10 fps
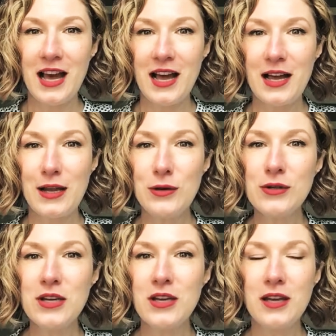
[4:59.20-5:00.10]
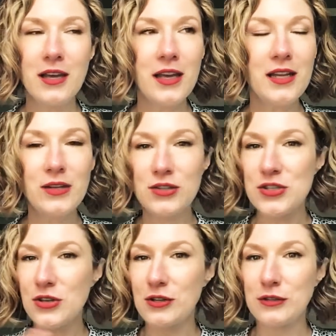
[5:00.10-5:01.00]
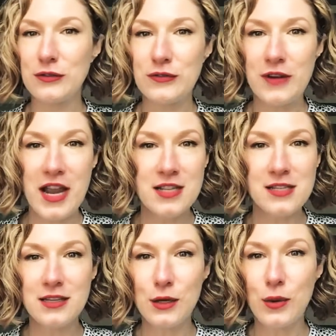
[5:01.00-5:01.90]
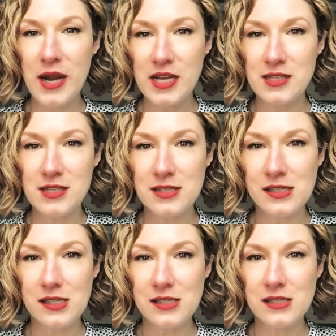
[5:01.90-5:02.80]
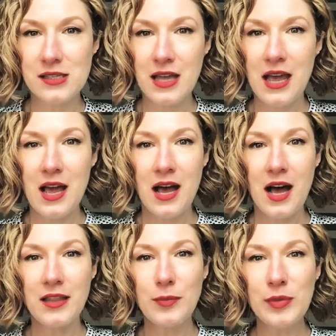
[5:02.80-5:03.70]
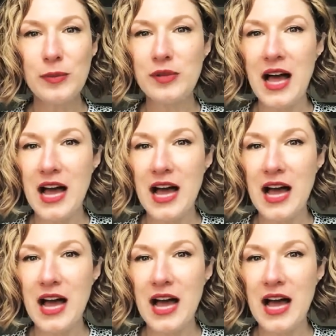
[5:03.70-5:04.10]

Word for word: uh, look in your circle of friends and acquaintances other people